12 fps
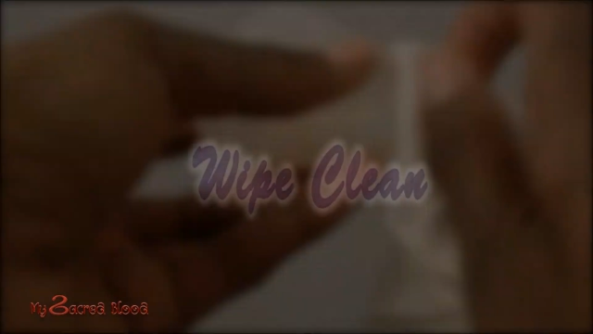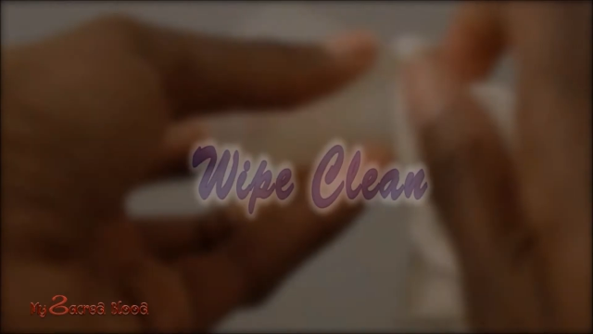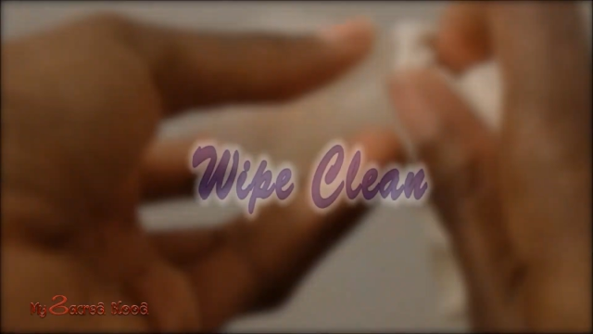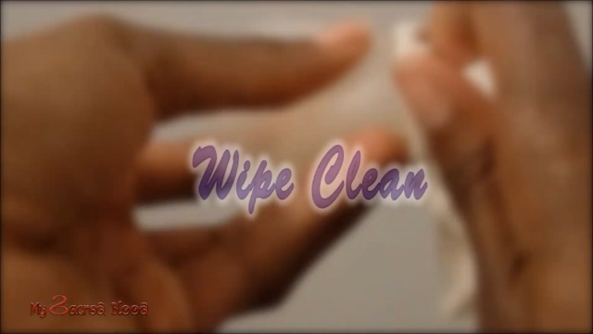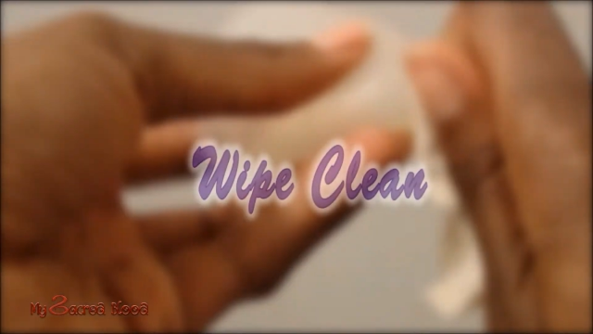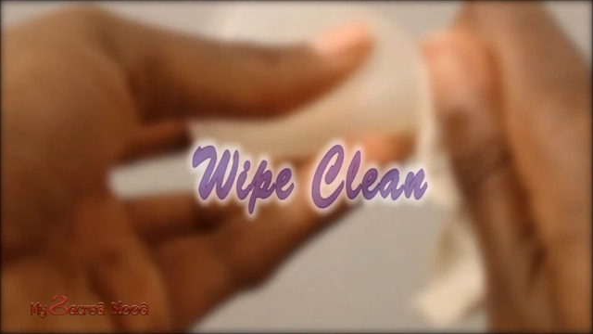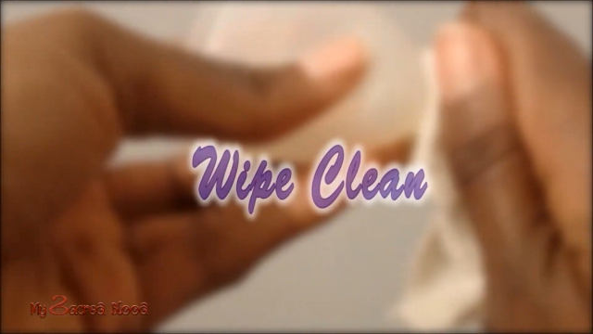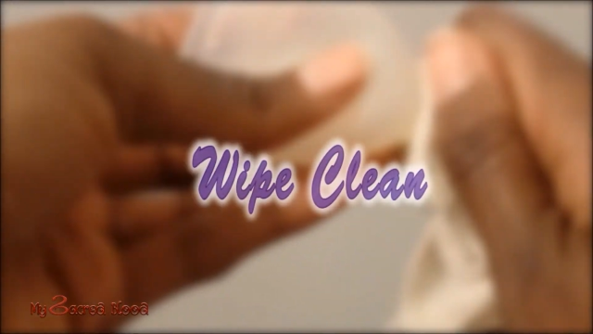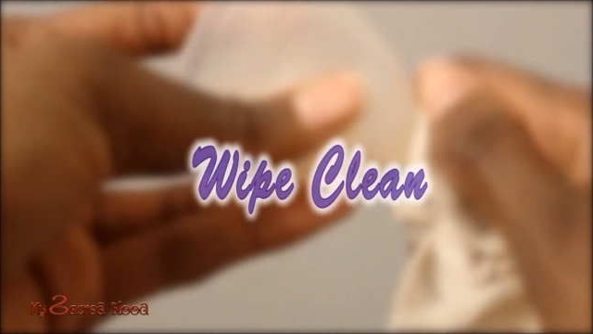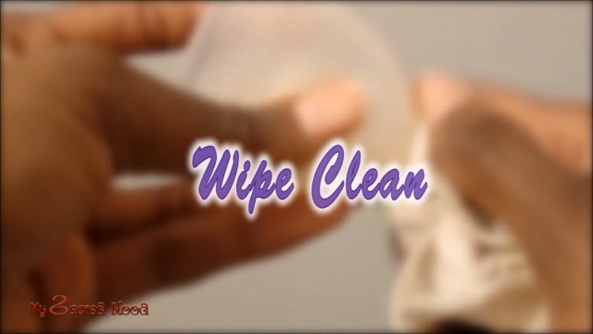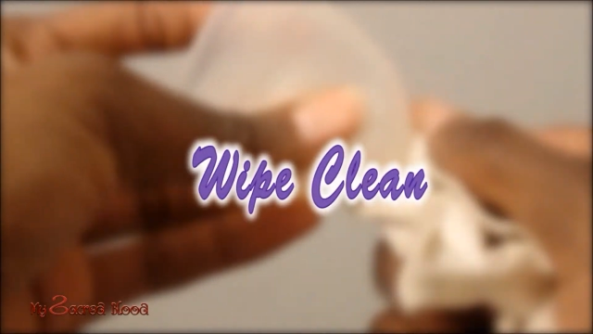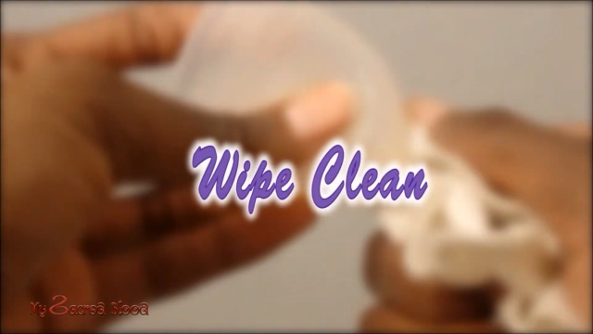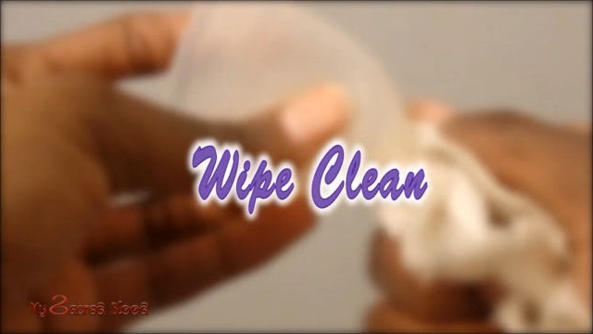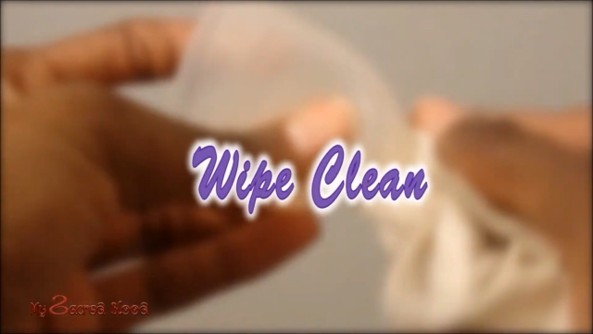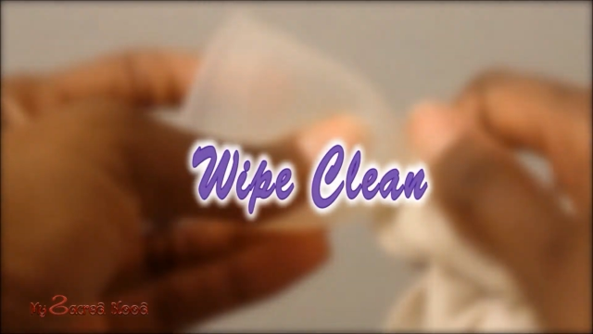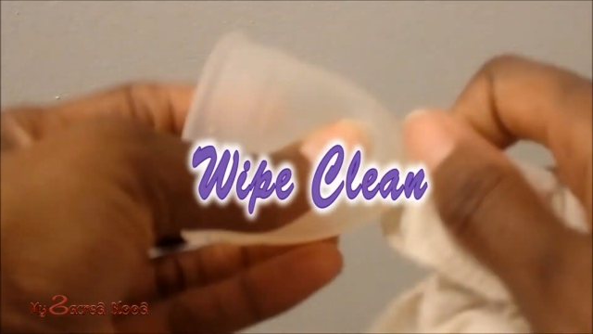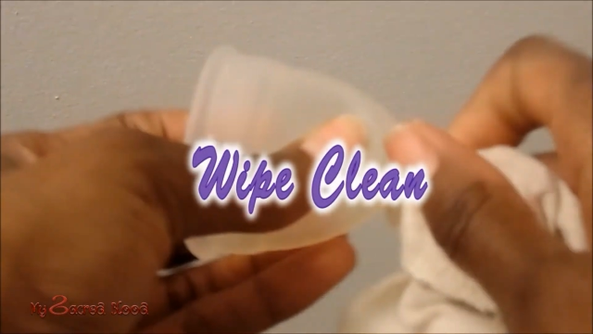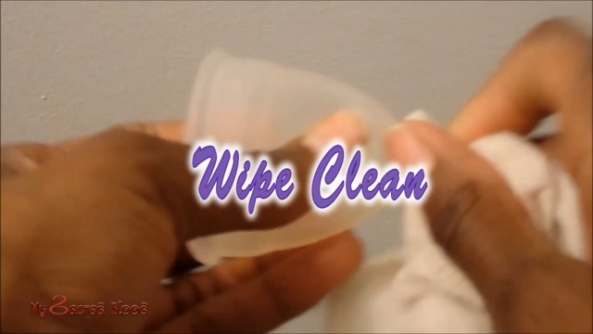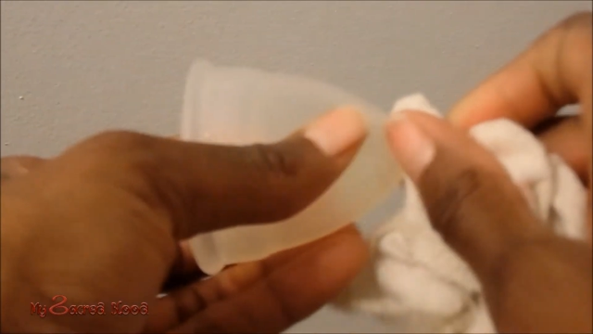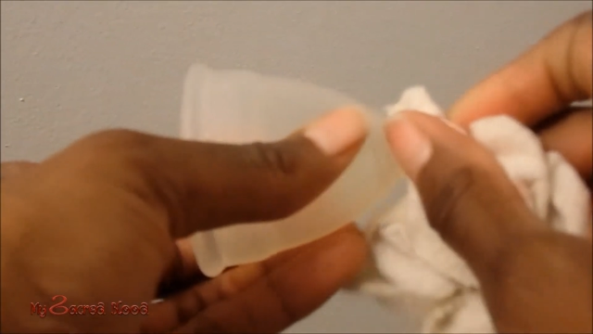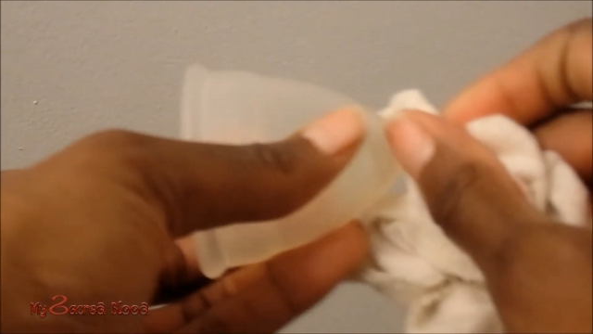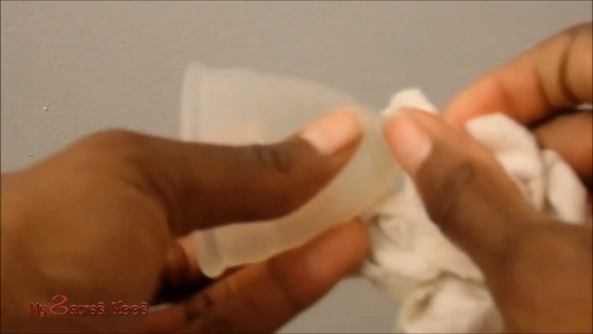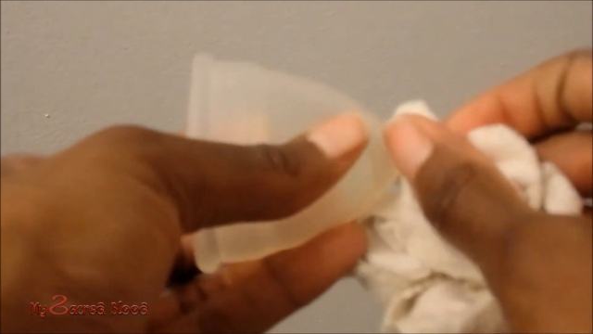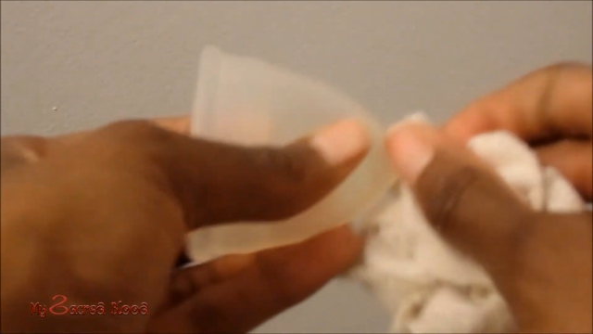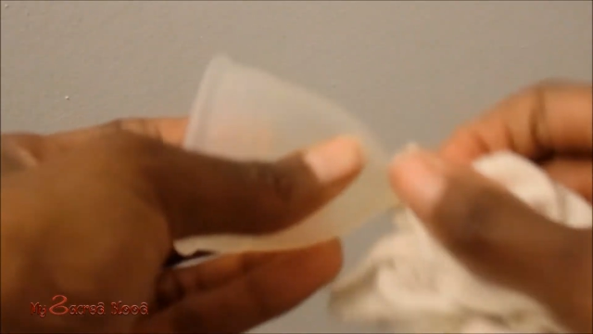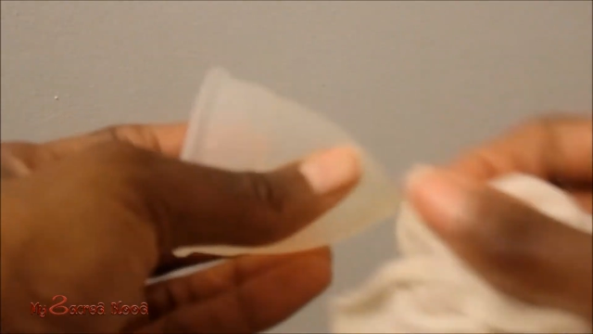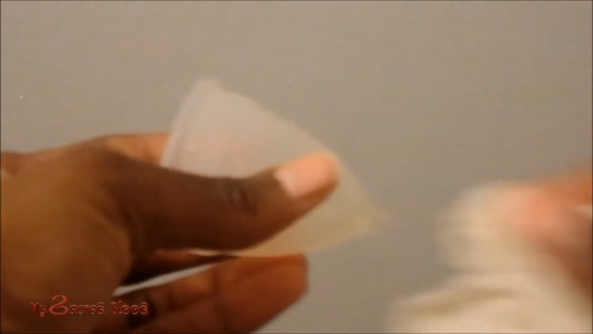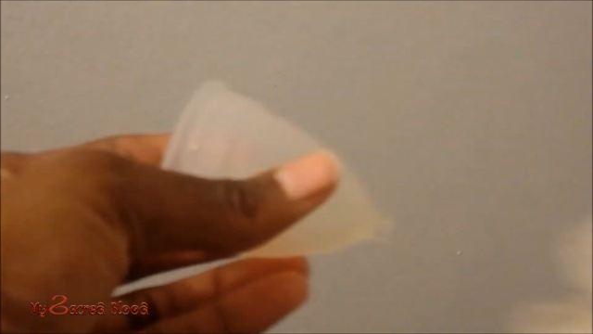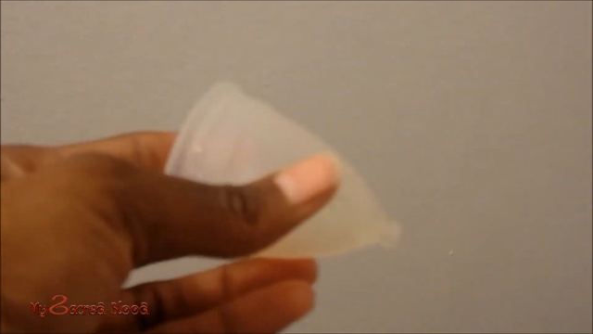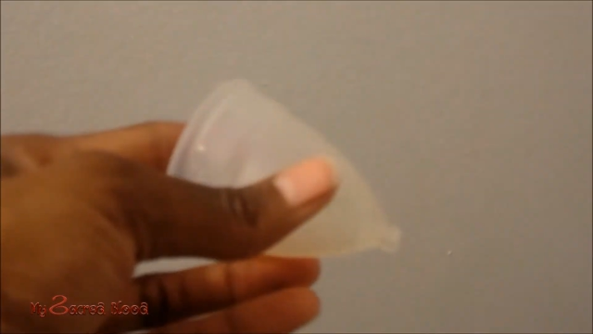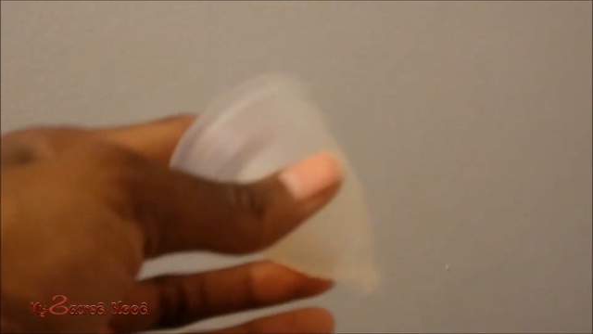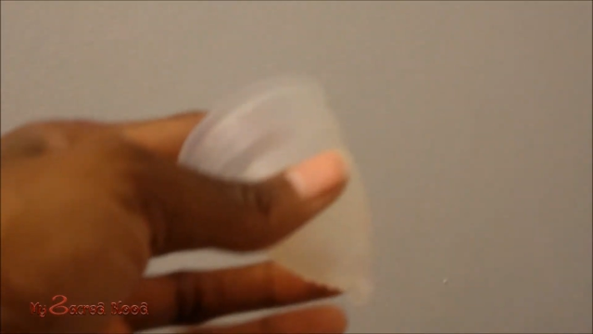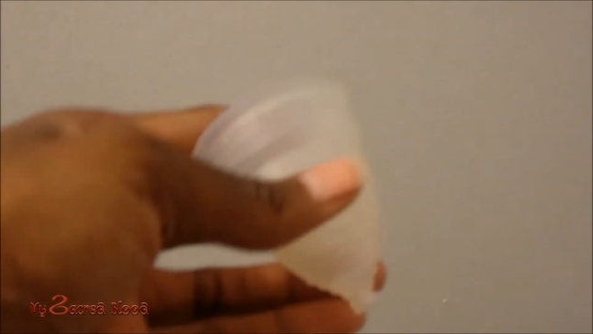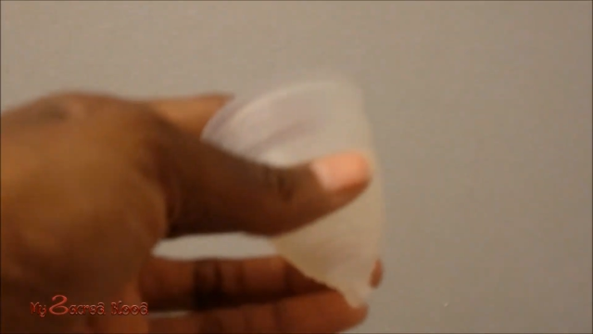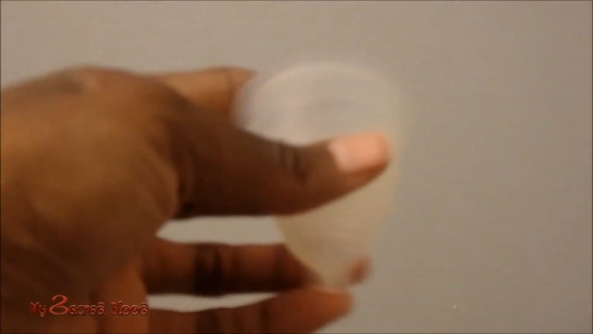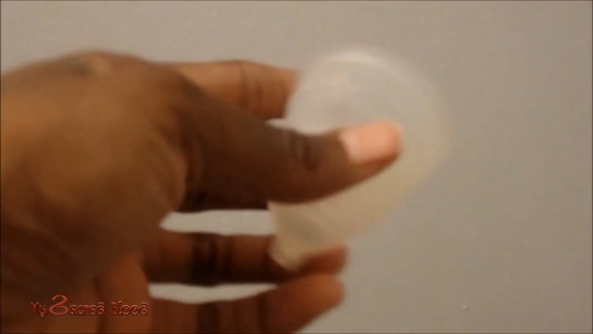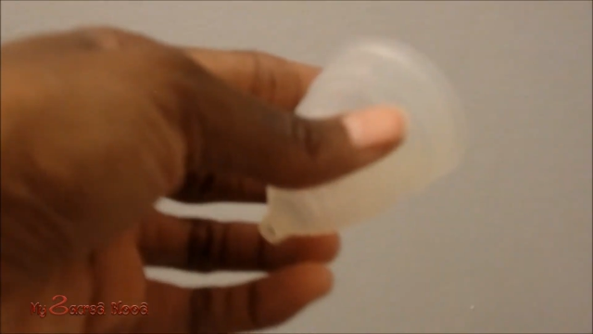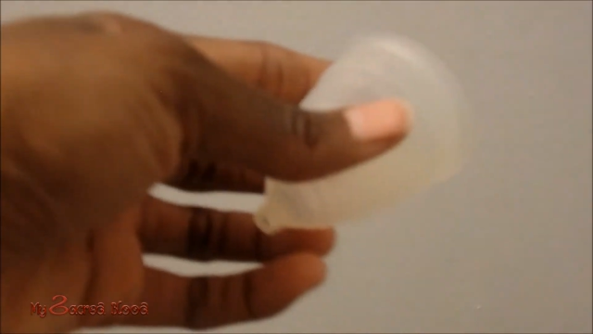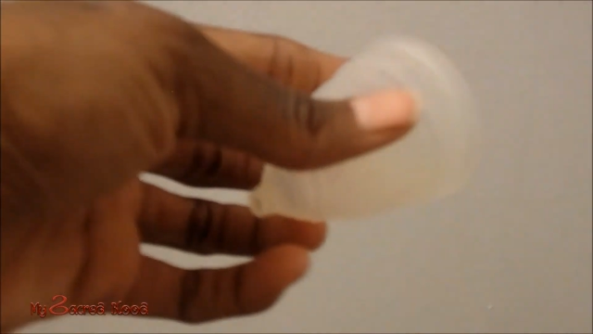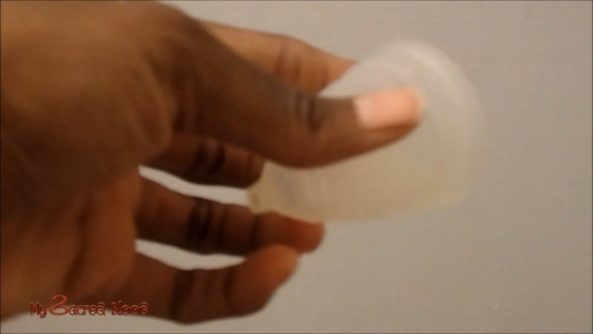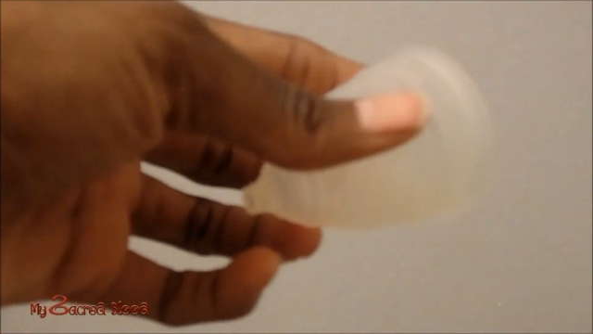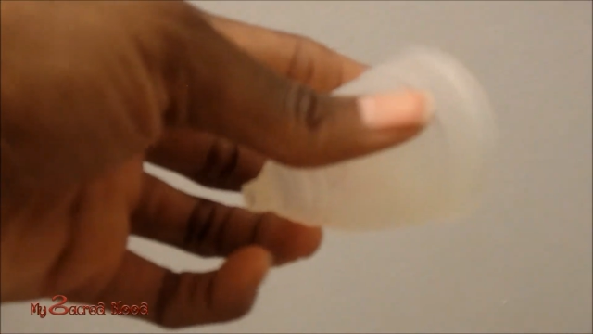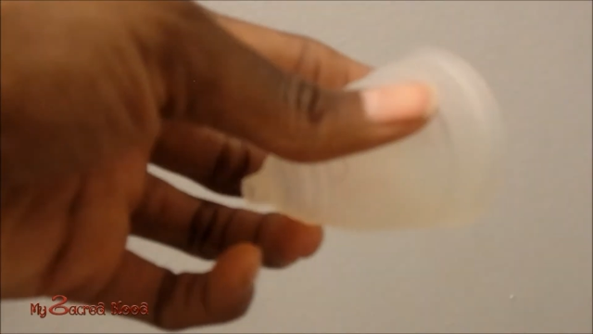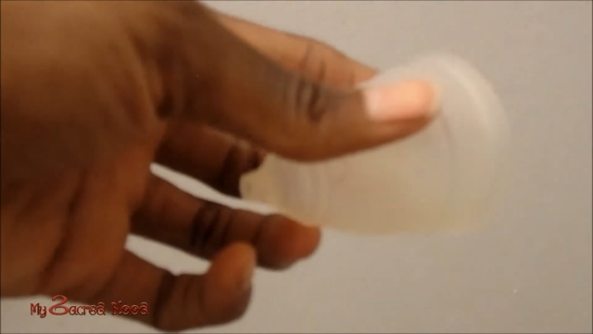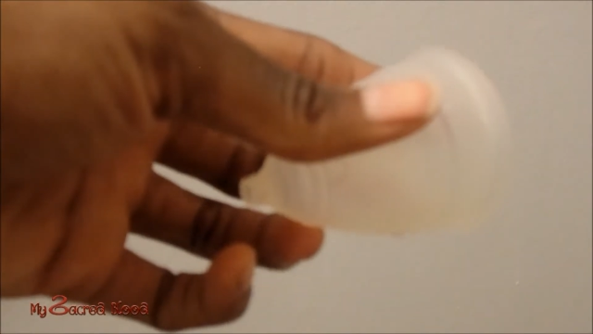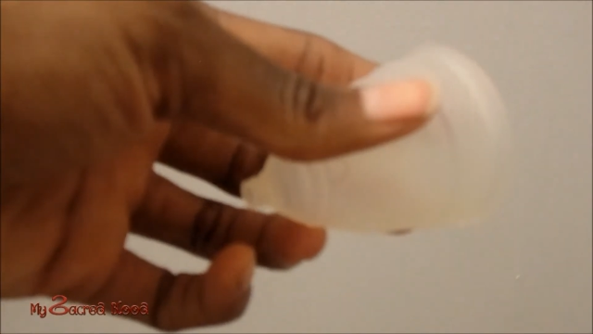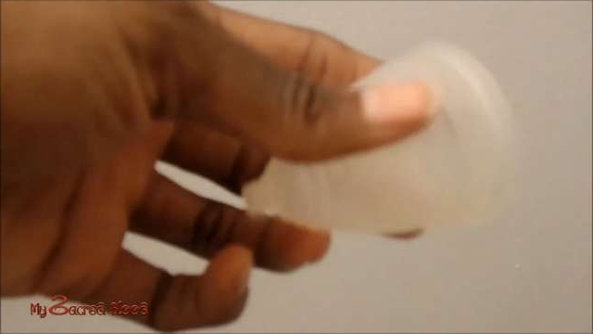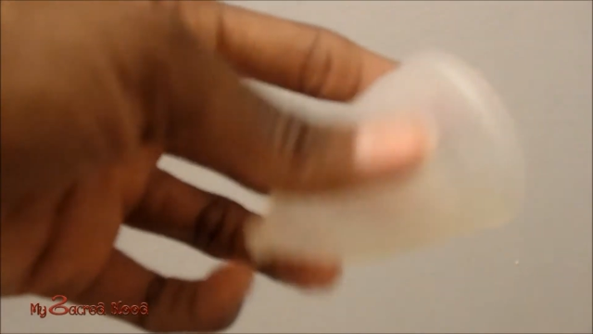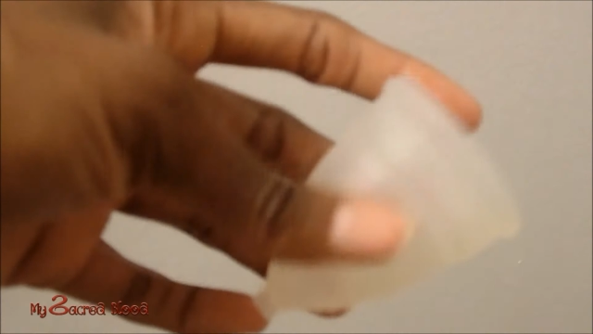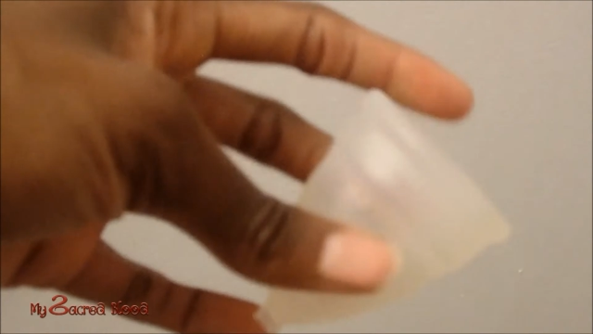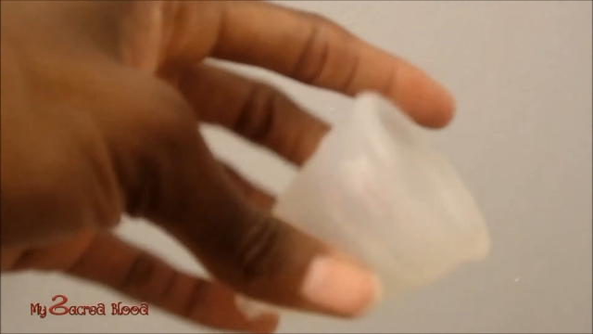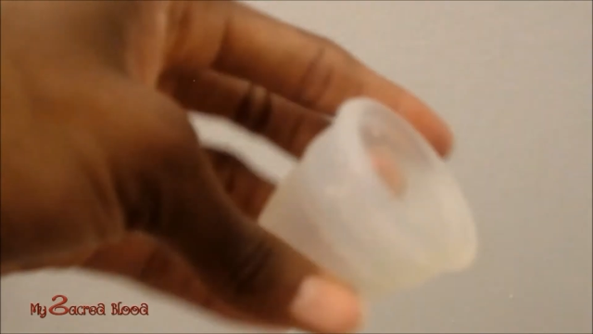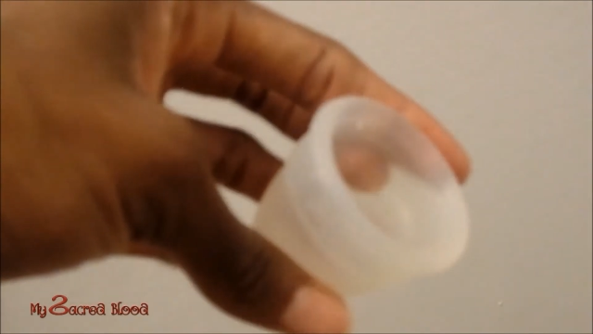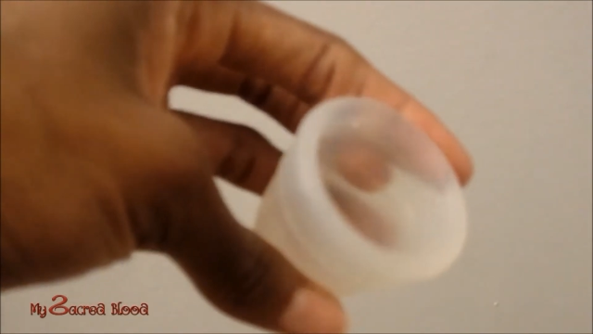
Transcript: Nobody's mouth can be seen.